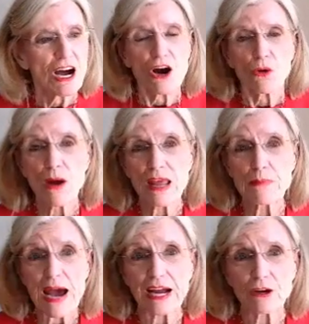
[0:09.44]
Way
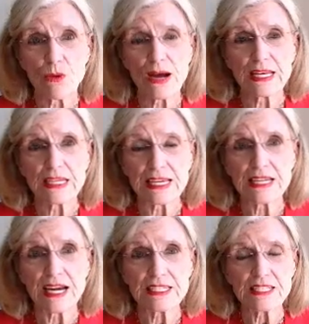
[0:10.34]
back when, in
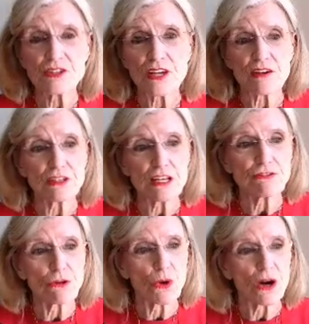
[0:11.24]

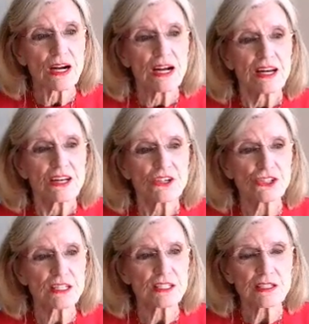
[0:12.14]
1974,
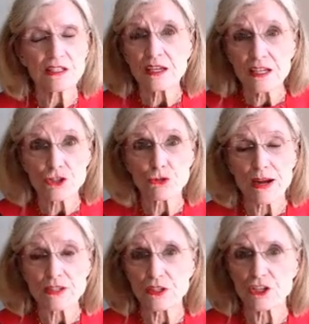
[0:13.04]
Sitka's
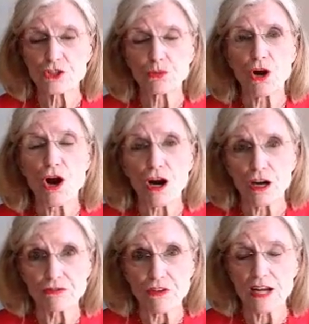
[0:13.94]
residents were
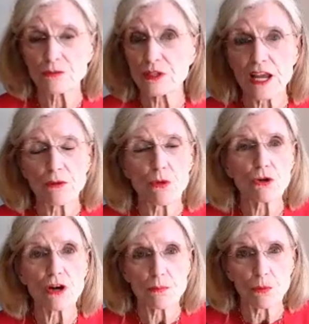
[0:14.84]
horrified when they
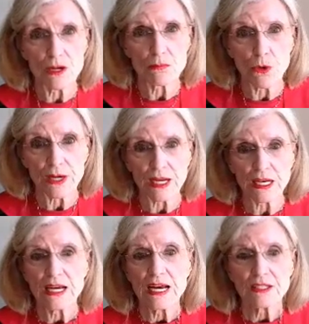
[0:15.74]
woke up one morning
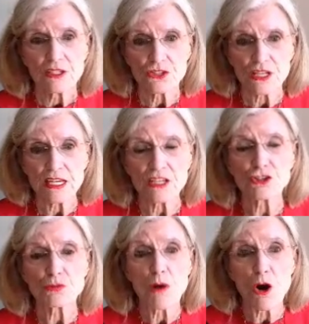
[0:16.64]
to seeing
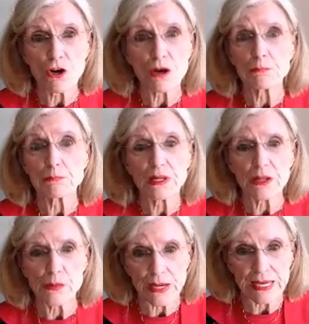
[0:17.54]
smoke
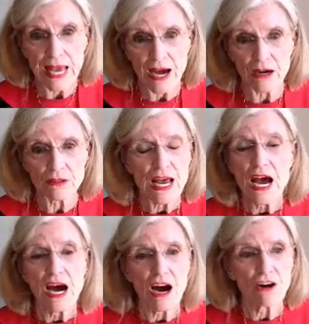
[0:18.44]
billowing out
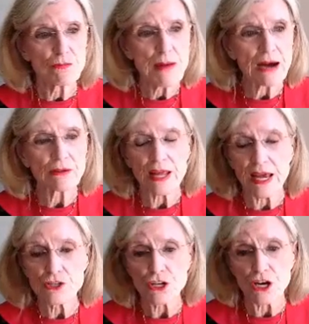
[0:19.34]
of Mount
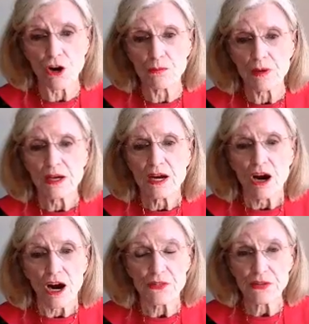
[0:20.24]
Edgecombe
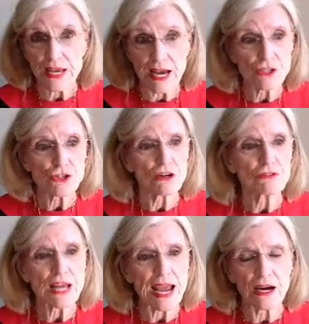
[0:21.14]
on the edge of
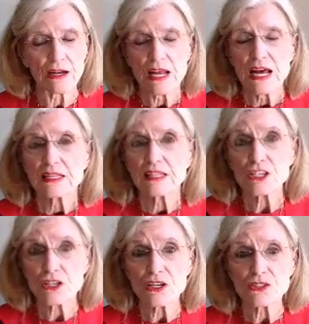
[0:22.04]
town.
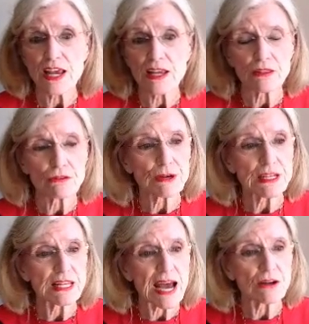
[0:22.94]
This is a
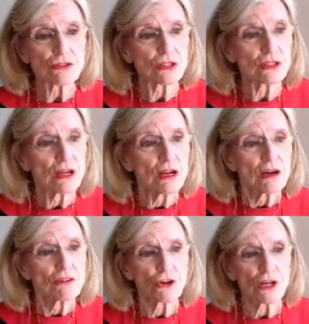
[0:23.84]

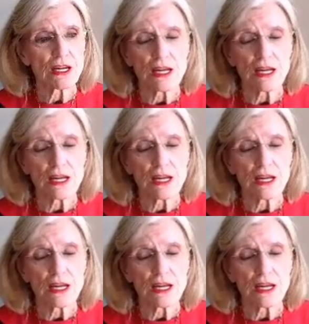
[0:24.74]
3,000-foot